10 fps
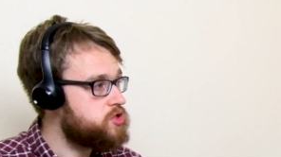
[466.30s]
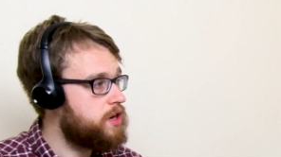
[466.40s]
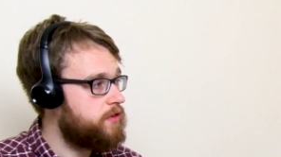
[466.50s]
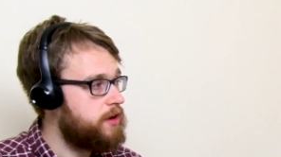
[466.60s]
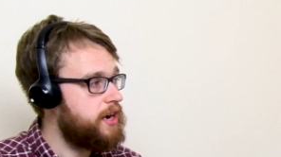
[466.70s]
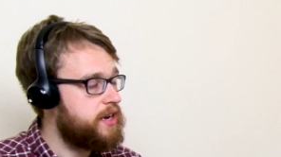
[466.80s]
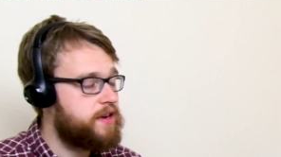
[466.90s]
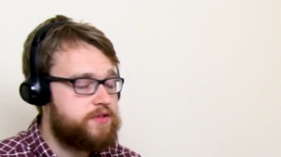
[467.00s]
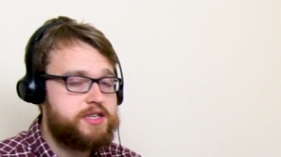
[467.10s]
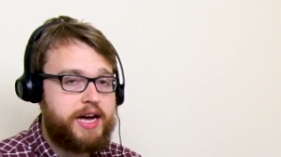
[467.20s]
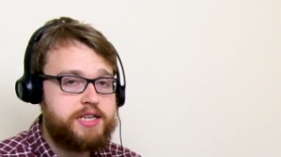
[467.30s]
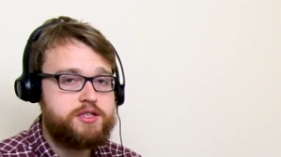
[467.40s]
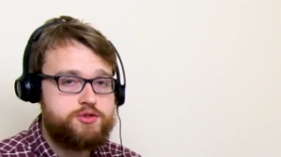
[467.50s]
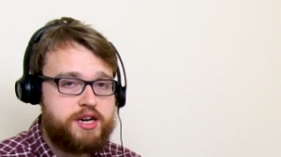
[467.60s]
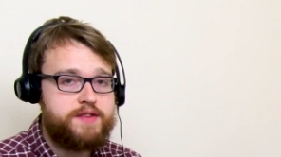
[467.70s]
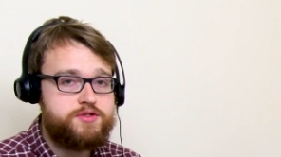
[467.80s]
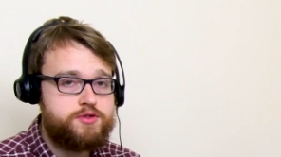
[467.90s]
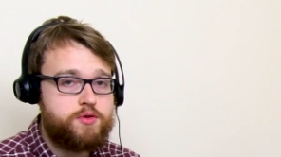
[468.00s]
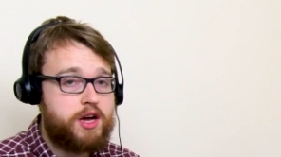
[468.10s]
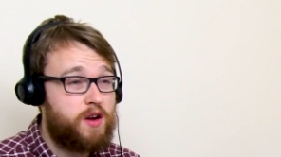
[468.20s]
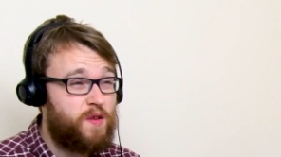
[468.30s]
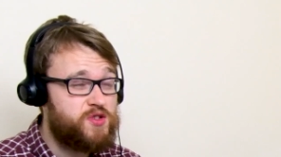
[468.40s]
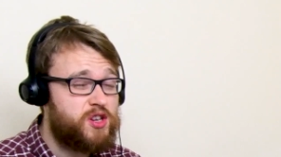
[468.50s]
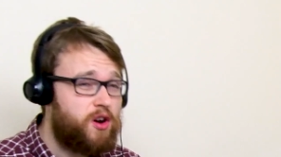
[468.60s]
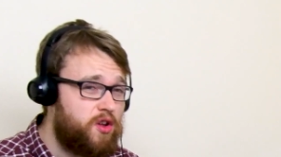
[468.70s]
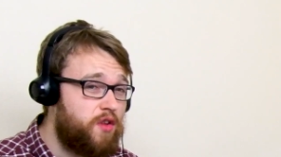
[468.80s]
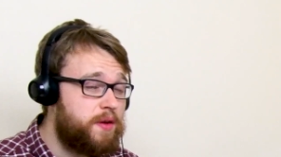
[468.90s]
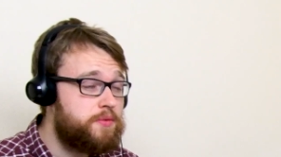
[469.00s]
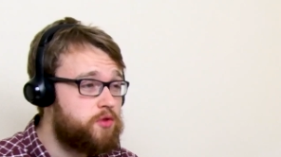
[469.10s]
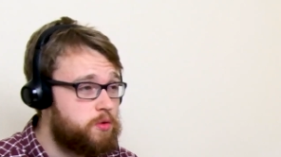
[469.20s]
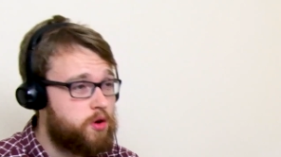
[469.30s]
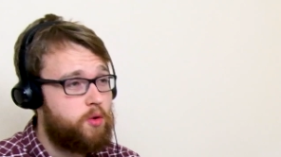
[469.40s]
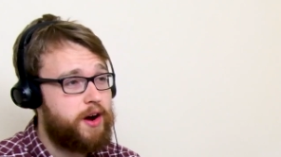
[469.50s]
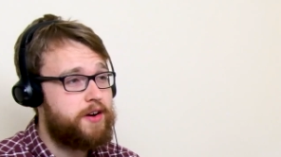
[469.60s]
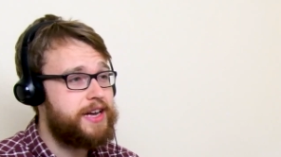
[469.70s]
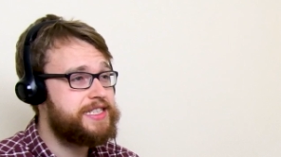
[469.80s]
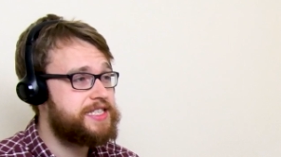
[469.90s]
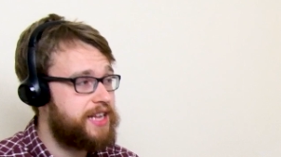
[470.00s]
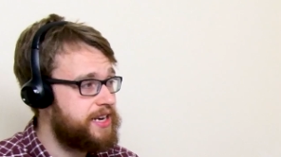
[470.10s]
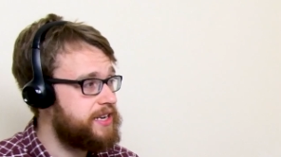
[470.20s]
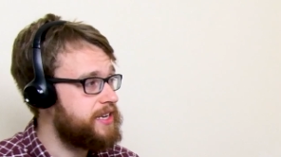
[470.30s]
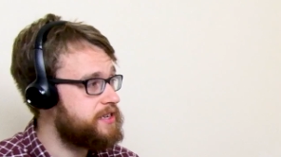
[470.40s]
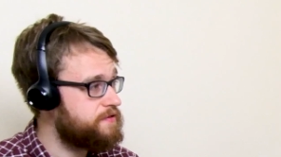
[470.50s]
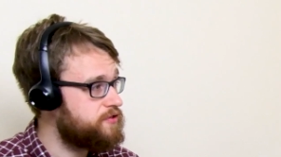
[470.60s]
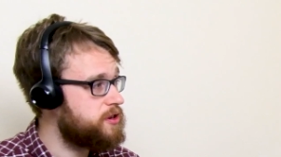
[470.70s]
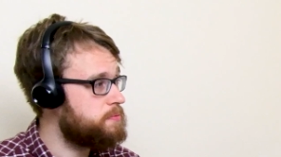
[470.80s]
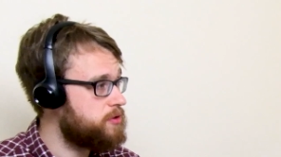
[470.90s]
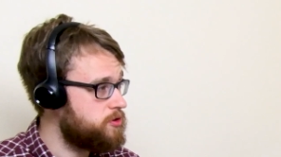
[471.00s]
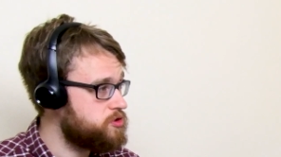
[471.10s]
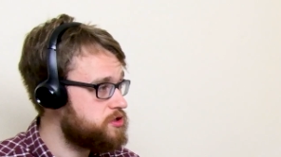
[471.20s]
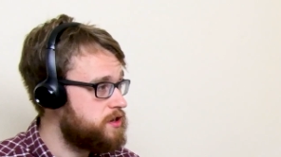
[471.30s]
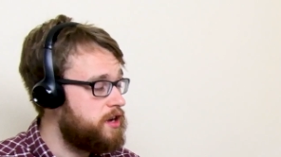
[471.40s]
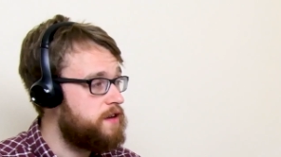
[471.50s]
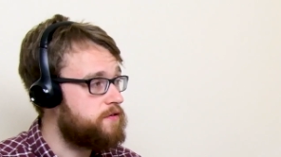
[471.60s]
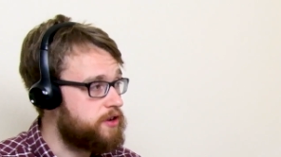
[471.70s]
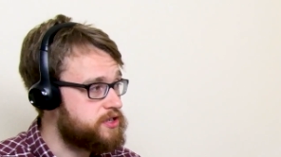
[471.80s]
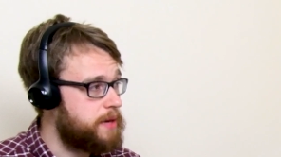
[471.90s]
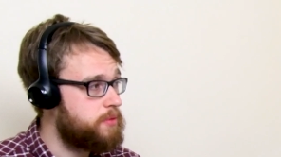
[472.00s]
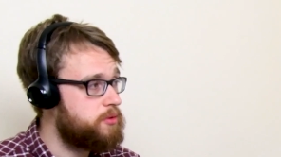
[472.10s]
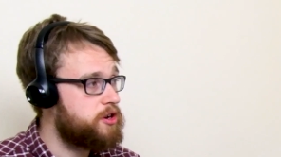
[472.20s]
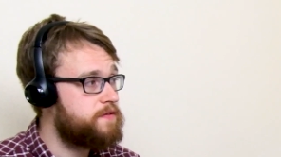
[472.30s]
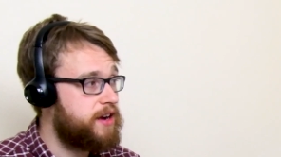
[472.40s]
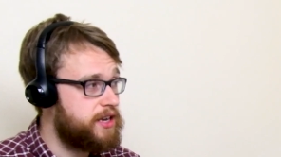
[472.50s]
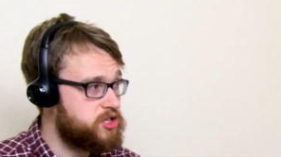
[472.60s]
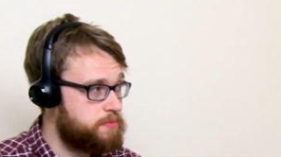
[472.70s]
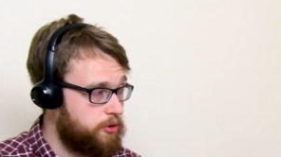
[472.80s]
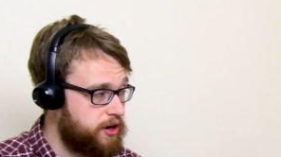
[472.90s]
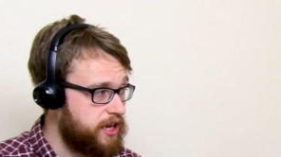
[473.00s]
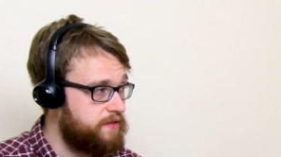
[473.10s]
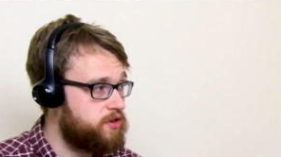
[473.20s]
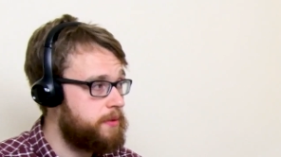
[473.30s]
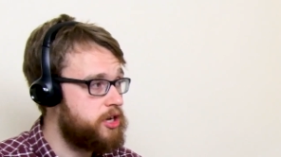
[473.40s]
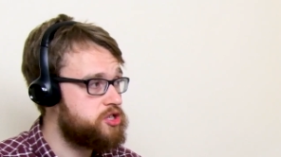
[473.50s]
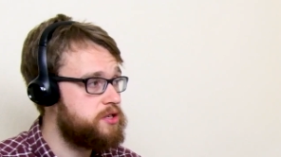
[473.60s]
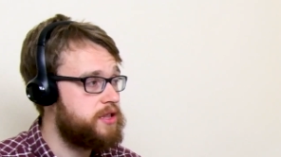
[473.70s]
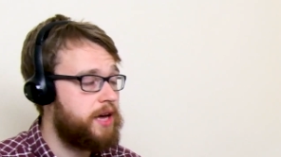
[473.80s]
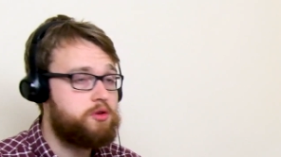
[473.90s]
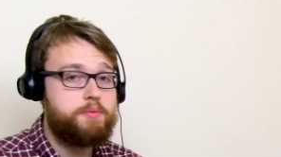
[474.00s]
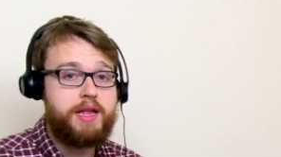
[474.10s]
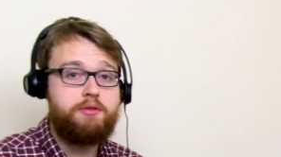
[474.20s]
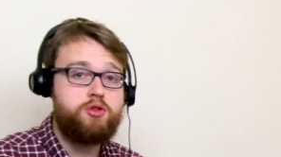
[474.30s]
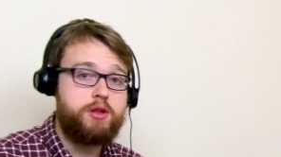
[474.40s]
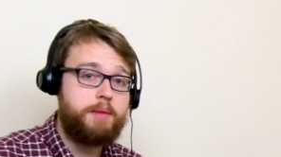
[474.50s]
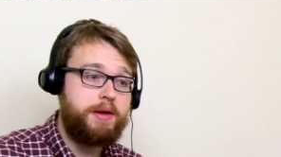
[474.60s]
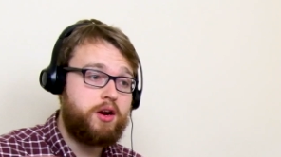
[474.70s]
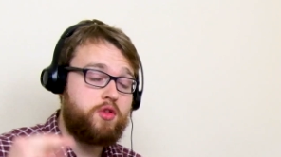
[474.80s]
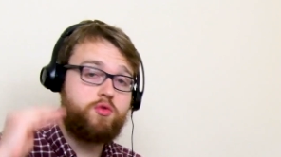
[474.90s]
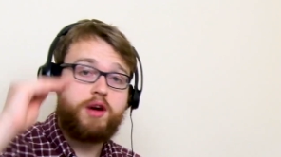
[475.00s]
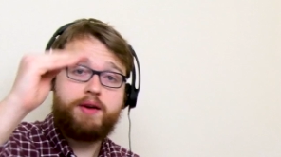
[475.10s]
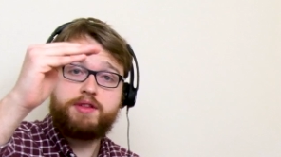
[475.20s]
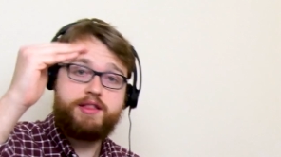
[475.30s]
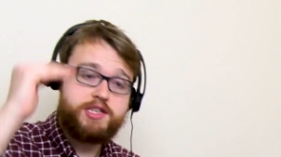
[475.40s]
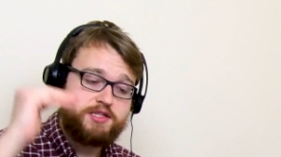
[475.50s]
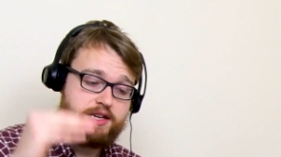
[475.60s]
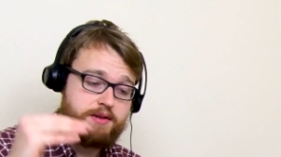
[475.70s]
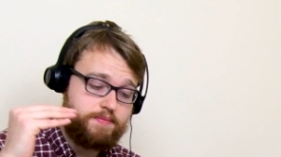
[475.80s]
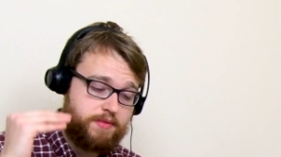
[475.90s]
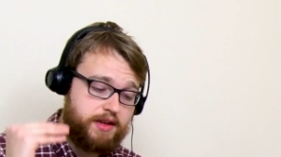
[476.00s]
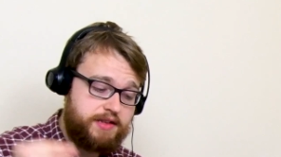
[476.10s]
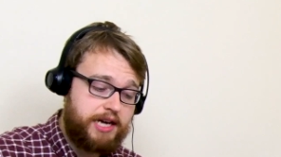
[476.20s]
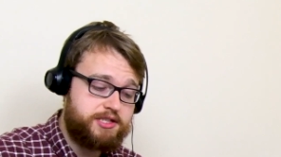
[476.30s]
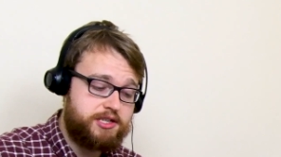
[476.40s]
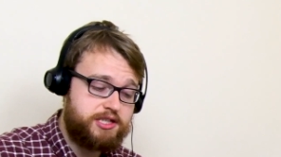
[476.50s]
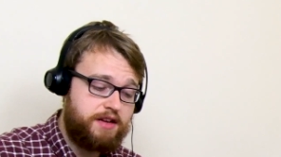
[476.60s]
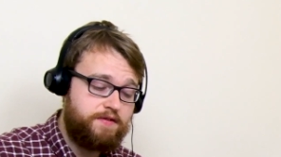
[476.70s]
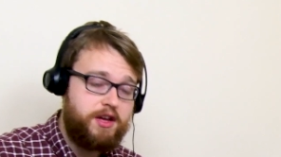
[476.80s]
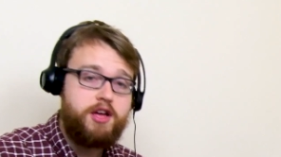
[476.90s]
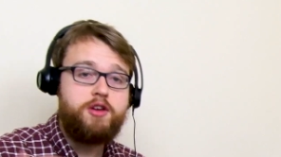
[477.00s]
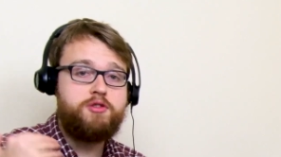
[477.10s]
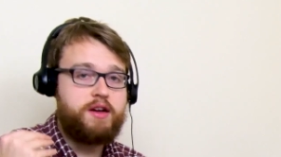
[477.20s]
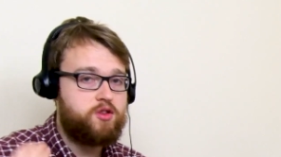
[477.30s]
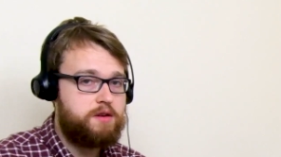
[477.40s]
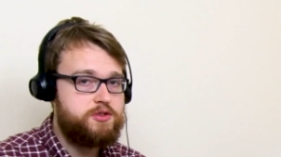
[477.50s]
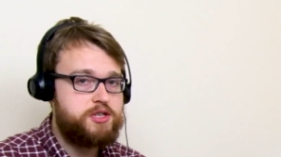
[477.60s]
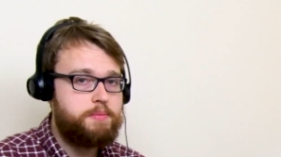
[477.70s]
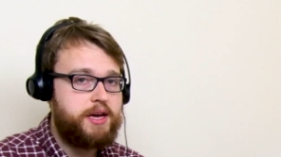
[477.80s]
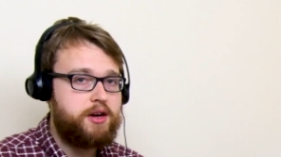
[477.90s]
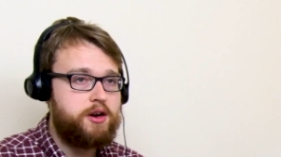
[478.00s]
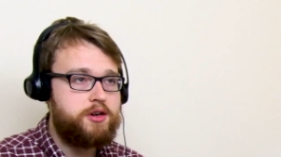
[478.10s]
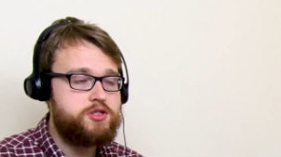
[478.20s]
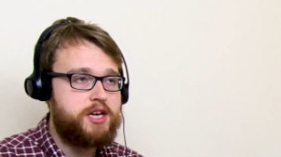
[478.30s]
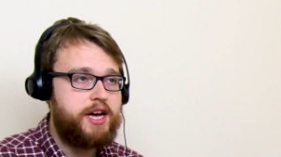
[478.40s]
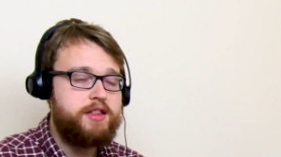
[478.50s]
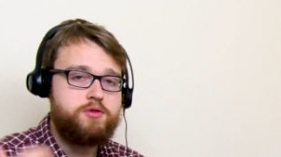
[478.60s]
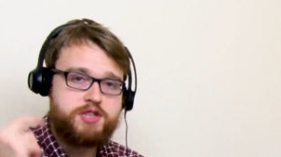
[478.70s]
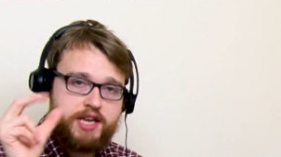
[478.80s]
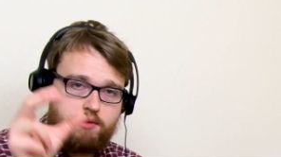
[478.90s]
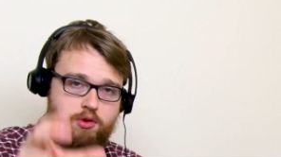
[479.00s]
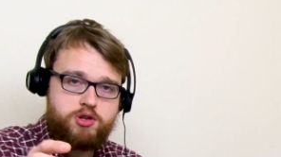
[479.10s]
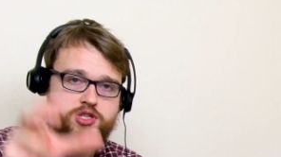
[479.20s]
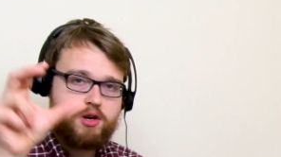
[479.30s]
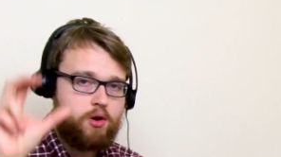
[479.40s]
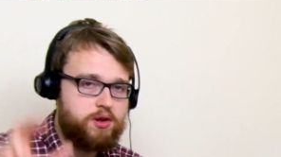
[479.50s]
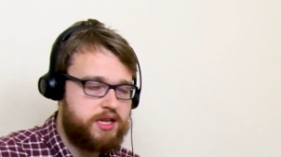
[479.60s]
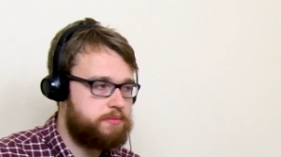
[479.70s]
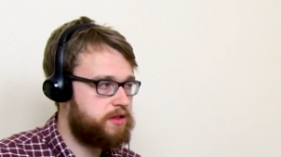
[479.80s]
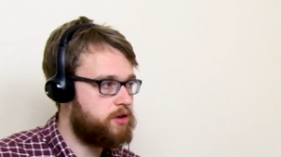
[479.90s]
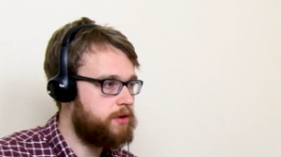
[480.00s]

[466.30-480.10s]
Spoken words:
So a variety of different tasks that you have to do, and obviously all of them do require a slightly different approach. For example, when you're finding supporting information, that will appear throughout the listening text itself. You have to obviously pick out those keywords and correlate them with the